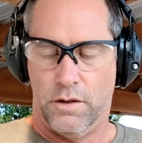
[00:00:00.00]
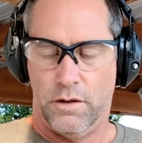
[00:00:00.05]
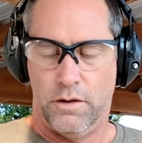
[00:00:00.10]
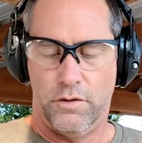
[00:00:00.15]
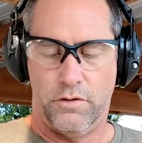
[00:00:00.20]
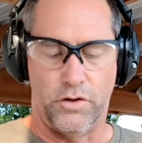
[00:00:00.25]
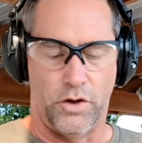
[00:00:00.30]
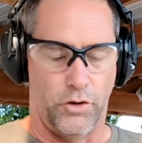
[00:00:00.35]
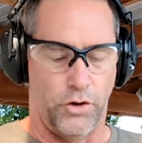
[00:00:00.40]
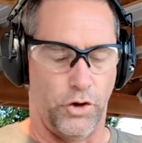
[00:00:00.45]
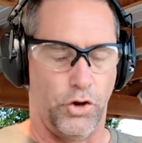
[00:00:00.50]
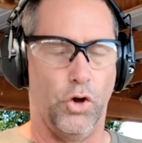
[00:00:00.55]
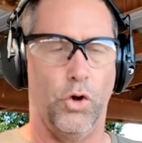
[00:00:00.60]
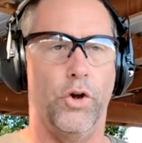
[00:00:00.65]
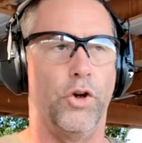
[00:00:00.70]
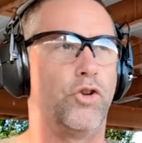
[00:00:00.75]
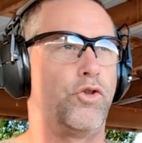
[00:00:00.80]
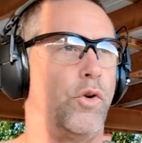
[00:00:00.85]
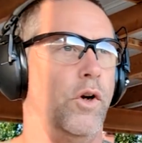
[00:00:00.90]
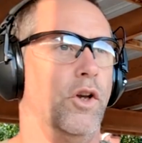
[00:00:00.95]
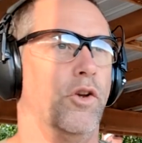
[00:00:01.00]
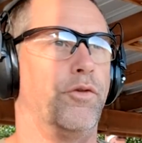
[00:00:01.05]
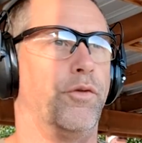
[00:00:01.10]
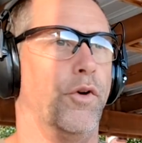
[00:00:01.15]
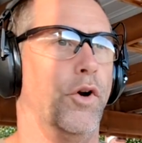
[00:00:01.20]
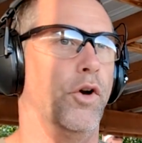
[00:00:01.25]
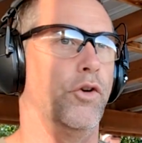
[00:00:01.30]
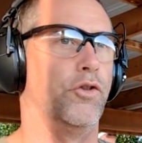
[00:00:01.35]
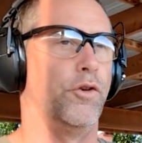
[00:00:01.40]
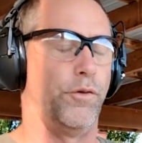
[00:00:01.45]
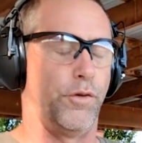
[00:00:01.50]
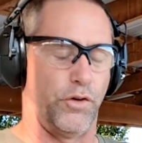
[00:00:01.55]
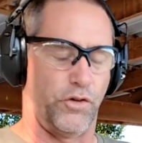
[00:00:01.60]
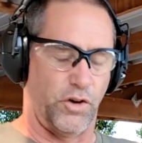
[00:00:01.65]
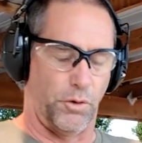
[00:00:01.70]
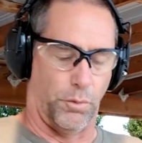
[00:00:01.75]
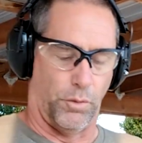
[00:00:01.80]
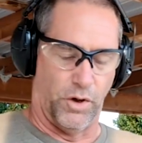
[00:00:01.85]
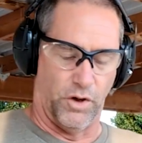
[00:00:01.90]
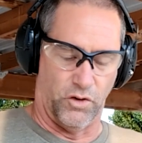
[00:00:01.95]
So the dueling tree is frozen for
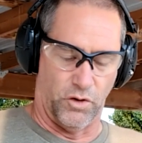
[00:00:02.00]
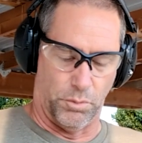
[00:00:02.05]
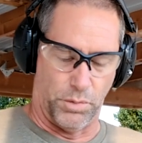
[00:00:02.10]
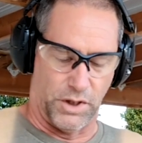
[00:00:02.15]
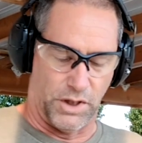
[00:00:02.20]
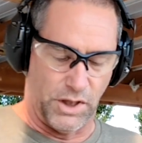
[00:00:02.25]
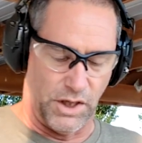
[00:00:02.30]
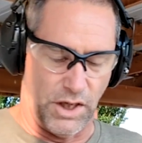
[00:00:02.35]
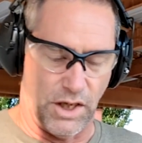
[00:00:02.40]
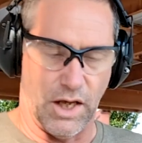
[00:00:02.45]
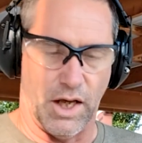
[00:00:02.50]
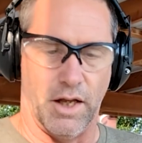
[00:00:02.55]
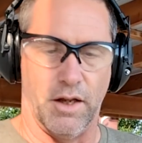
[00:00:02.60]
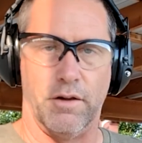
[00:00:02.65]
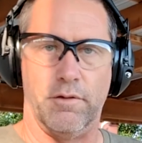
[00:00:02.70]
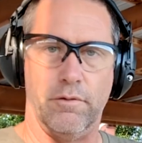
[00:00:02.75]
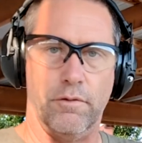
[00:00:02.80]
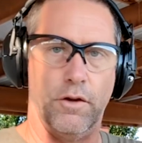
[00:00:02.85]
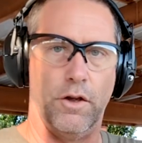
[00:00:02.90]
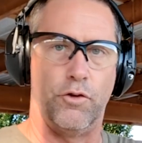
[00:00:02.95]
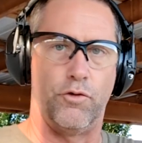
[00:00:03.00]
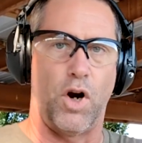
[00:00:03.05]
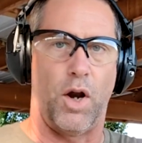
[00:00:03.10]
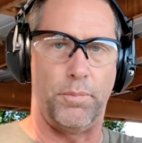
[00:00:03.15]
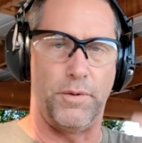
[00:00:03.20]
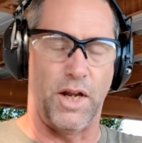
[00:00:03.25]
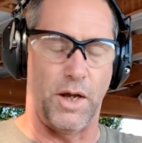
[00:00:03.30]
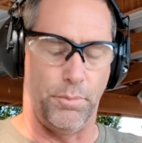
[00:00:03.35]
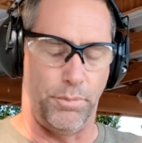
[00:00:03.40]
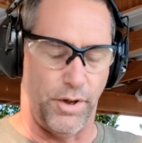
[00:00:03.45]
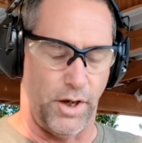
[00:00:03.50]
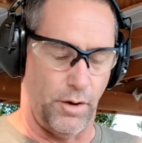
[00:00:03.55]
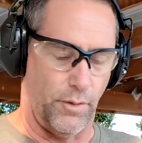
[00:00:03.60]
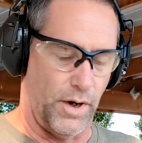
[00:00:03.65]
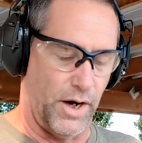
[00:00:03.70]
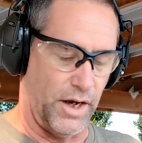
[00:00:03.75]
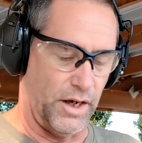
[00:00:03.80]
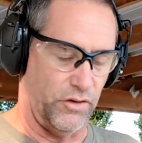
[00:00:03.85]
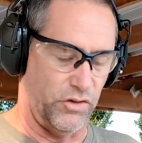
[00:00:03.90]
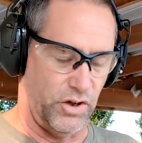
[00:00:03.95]
some reason, but the drop-down plate
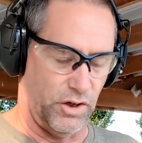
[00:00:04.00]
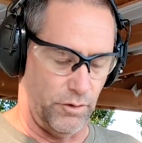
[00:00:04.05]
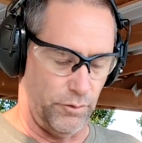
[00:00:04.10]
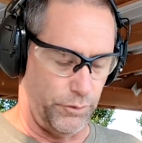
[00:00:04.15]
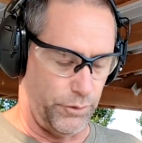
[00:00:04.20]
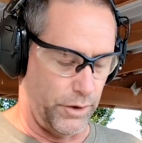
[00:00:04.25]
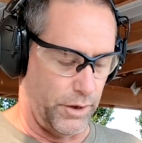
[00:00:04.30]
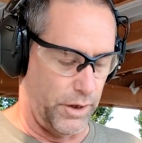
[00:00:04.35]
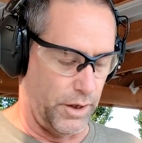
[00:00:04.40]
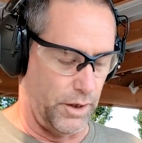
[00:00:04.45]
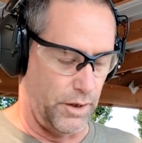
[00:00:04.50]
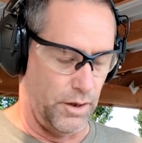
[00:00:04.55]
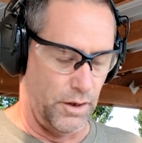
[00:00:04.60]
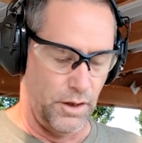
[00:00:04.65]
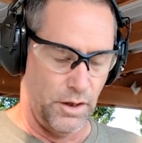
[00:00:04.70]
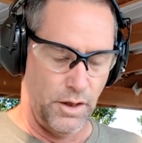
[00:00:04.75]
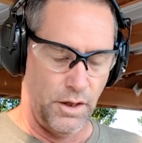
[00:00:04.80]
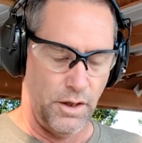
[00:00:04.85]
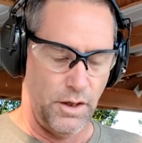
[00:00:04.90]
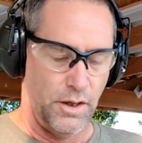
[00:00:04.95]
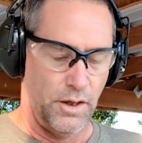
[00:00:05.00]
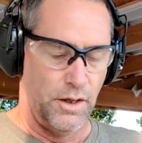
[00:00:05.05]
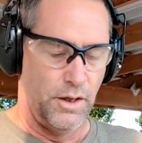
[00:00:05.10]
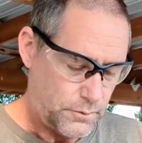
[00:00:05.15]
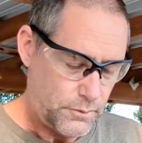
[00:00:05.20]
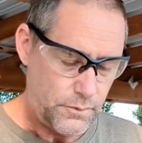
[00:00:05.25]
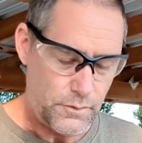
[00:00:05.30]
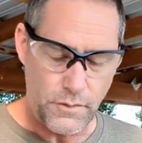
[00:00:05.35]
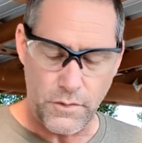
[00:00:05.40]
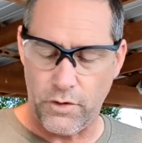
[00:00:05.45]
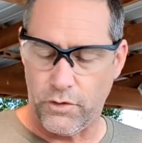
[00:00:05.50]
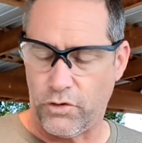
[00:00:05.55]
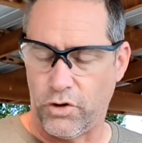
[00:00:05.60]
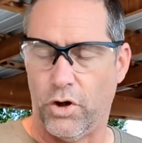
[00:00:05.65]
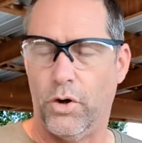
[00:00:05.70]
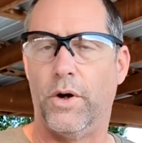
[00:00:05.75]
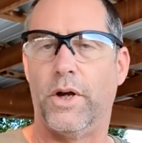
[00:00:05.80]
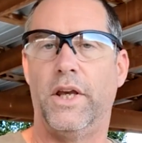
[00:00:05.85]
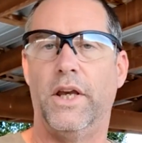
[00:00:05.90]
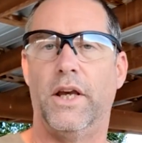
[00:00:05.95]
rack is hitting fine.
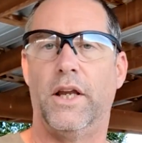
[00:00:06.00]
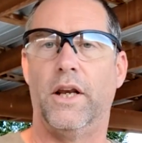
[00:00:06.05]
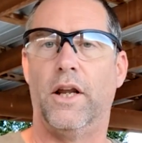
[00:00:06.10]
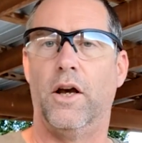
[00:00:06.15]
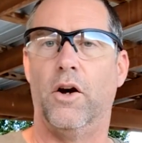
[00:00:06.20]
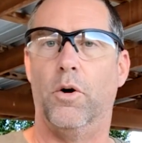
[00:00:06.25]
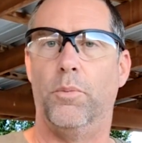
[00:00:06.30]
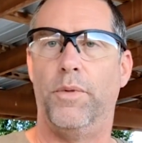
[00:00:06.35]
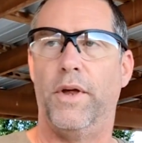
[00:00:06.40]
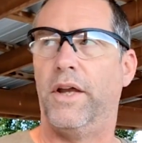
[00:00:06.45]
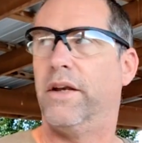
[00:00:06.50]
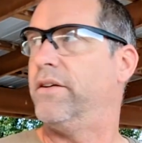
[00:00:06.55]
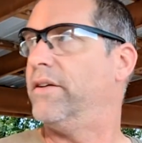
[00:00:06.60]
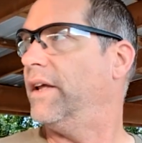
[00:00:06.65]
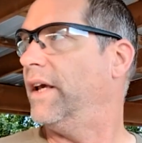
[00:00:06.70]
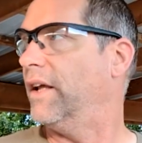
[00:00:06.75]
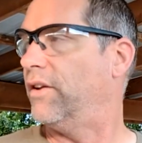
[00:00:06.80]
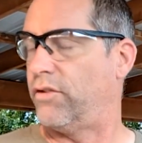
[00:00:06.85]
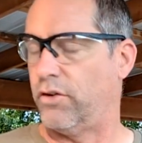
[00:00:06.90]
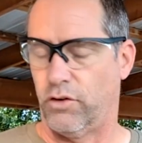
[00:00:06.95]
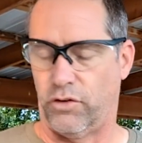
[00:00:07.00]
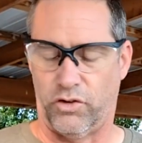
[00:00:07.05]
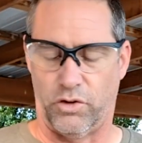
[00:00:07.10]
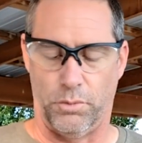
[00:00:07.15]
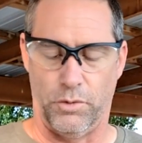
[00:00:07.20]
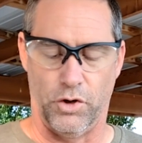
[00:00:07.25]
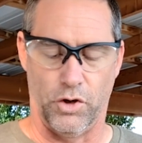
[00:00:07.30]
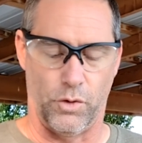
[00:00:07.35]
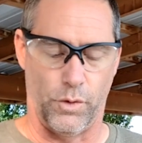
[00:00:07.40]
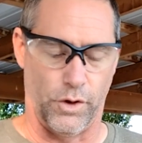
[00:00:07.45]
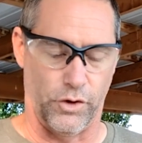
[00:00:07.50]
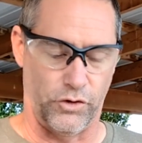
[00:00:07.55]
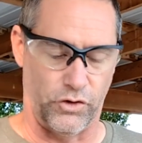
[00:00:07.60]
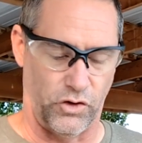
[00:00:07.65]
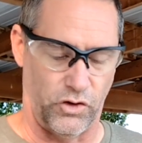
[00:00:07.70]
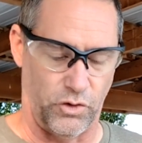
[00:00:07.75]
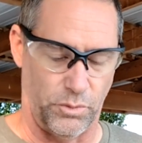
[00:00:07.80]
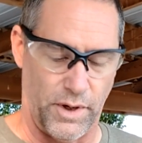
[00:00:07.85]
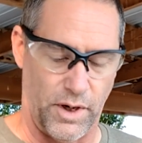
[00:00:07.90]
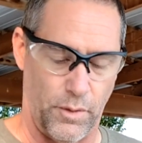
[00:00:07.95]
So again, I hope that answers some of your
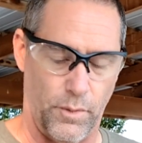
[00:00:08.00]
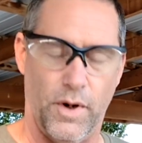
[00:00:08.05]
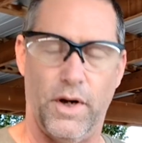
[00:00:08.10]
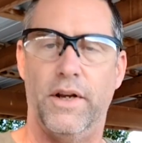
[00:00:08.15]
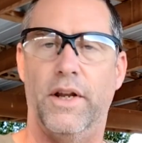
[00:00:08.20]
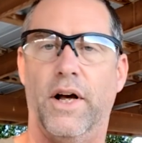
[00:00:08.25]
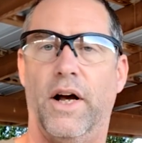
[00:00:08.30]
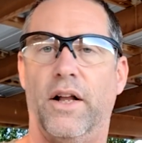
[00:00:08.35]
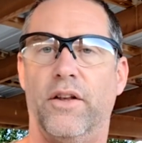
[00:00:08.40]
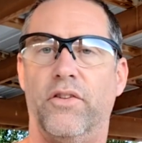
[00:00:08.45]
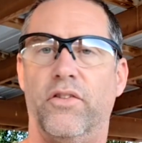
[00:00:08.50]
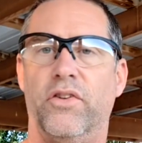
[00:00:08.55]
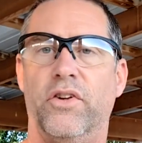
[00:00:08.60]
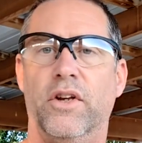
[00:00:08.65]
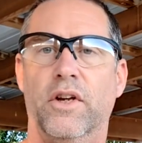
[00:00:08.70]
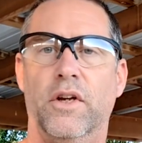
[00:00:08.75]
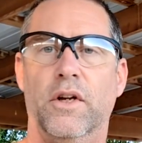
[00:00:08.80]
questions about red dots